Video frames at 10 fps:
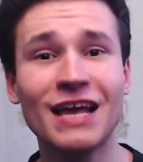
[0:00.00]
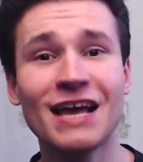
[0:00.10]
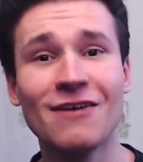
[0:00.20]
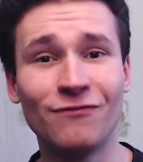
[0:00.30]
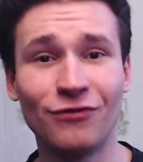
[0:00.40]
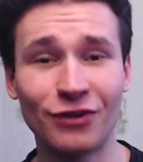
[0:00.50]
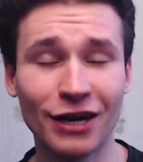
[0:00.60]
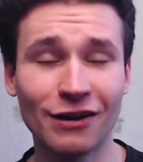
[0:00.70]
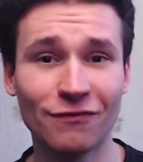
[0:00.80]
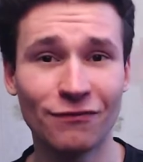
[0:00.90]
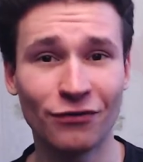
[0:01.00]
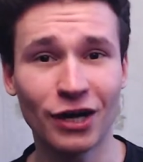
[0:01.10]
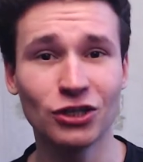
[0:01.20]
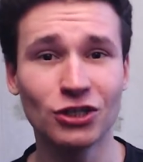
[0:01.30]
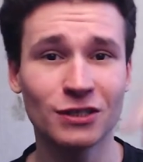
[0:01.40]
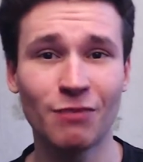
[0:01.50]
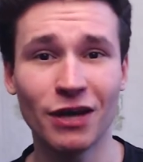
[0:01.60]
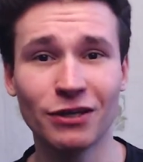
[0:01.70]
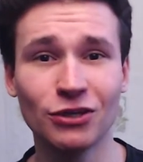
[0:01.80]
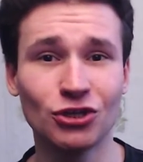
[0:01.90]
Fre French,
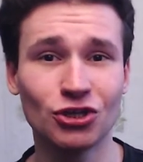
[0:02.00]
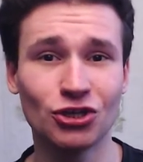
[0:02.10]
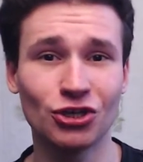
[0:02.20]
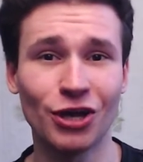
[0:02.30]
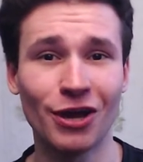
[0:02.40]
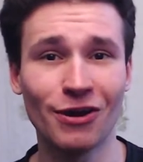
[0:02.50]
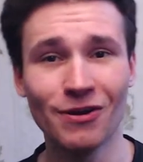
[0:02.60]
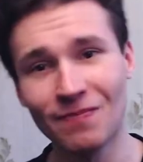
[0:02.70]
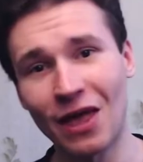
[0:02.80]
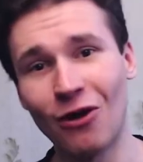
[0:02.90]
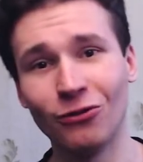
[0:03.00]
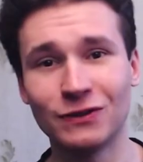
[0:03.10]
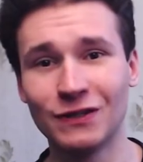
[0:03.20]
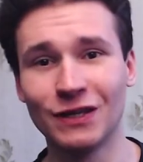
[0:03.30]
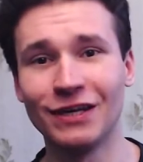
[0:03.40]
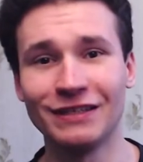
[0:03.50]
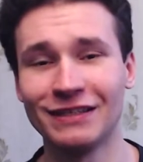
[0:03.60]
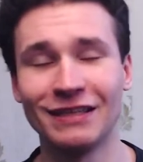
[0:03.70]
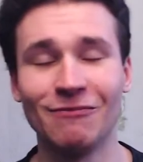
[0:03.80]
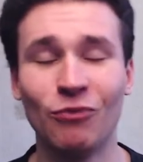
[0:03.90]
Spanish, uh, also
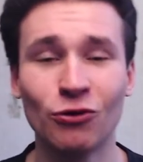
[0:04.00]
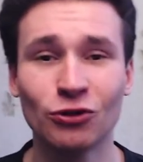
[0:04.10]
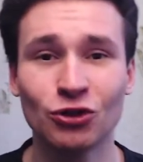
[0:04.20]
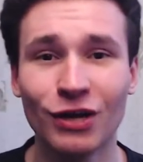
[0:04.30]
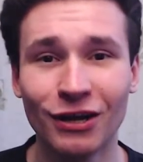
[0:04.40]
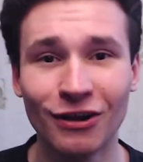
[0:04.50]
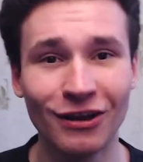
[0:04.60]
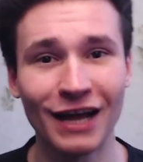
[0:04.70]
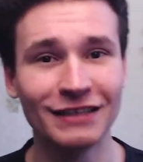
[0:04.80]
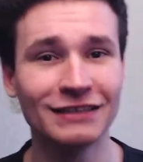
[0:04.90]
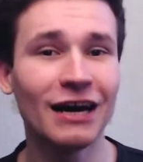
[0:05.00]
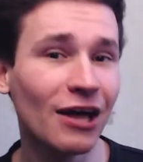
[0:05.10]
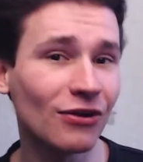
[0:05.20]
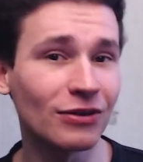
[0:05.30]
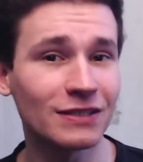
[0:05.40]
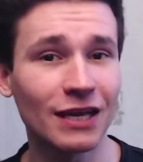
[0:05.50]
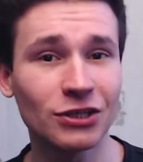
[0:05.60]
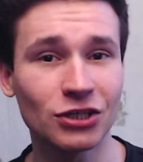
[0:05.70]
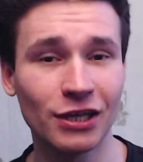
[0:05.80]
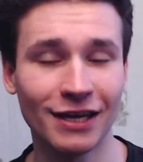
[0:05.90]
Portugal and others.
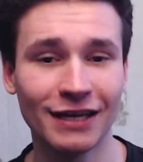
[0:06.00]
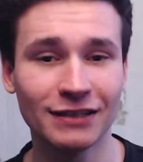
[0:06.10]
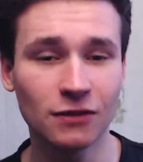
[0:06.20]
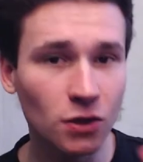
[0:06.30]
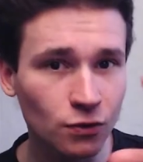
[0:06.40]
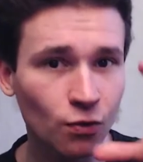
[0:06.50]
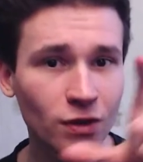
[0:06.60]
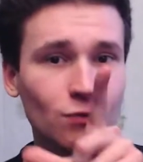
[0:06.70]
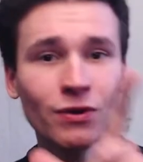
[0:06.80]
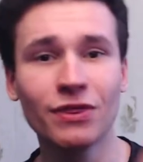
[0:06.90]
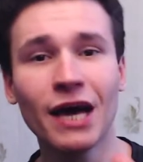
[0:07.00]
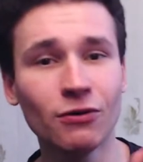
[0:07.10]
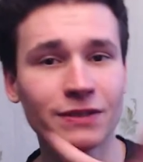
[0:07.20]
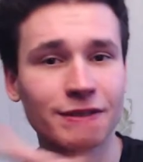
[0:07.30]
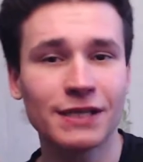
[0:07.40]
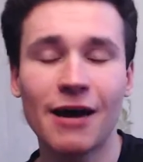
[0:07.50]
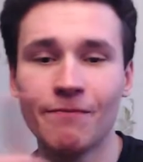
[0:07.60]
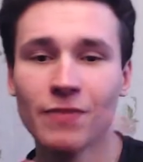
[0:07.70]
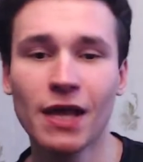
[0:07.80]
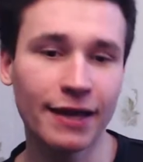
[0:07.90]
Actually, it, it was without some
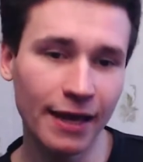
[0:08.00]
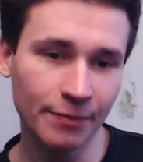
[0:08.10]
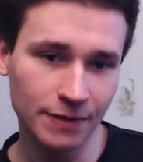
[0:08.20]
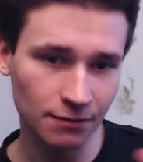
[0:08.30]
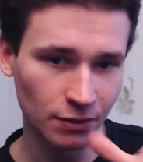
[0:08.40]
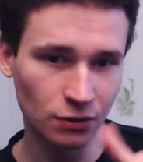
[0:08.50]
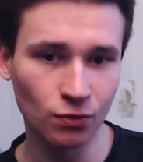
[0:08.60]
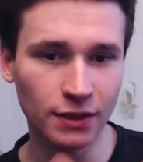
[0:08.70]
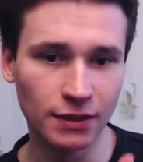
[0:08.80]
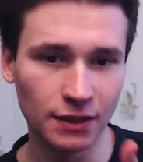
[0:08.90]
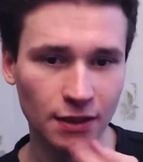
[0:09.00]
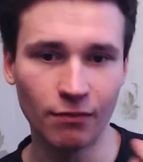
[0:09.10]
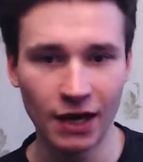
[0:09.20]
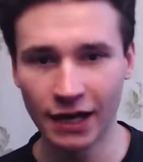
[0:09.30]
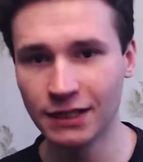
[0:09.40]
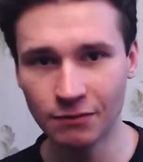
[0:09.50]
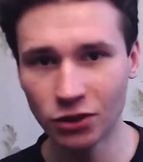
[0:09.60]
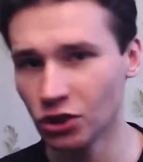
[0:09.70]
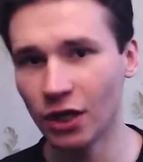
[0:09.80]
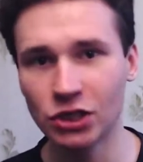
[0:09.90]
gaps between uh, my
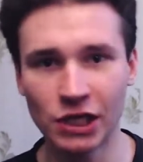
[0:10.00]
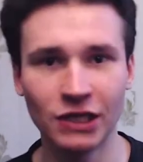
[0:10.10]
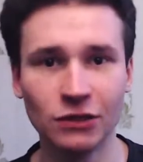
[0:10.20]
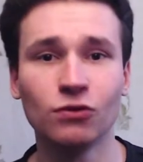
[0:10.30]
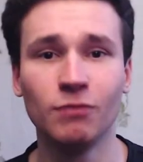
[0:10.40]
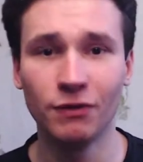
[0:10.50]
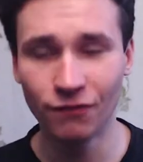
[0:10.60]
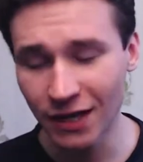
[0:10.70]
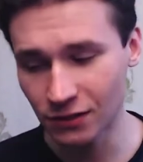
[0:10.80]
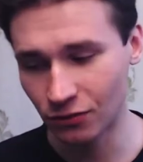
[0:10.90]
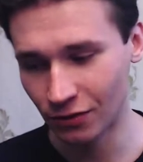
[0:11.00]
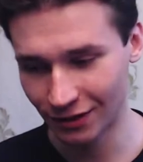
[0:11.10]
speech. Actually, it could be faster.